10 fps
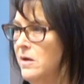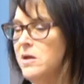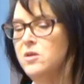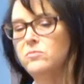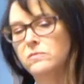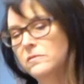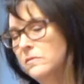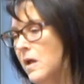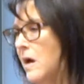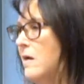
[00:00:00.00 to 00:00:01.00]

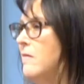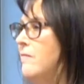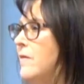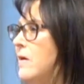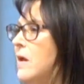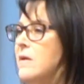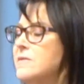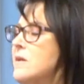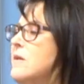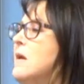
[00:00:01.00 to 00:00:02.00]
You
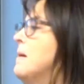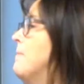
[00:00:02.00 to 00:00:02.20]
see,